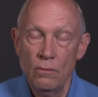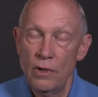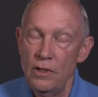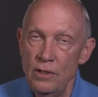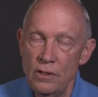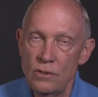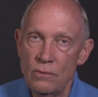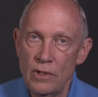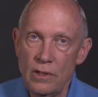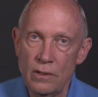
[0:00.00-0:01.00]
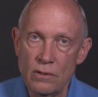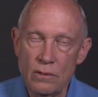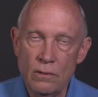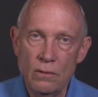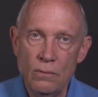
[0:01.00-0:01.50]
Well, I think that's the way it is.
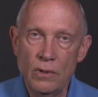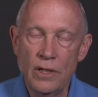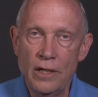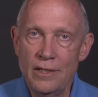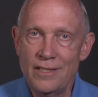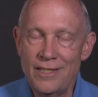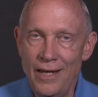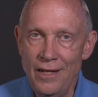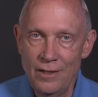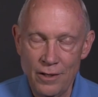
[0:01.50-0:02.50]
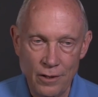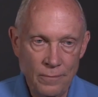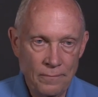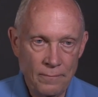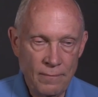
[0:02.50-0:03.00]
What God is saying there